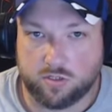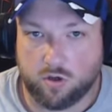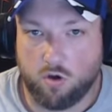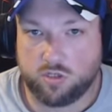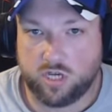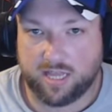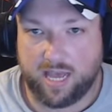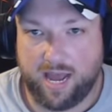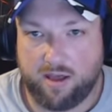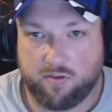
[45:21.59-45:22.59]
So go and check
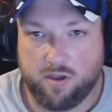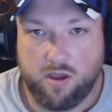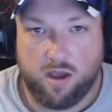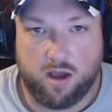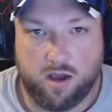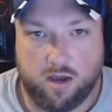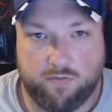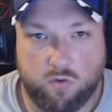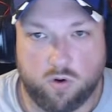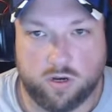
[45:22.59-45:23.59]
that out if
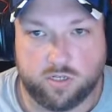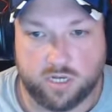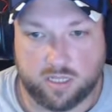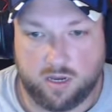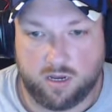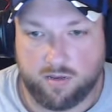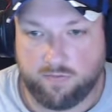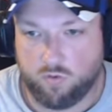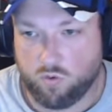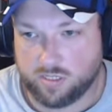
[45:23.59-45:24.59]
you want
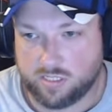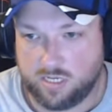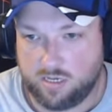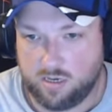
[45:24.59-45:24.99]
to see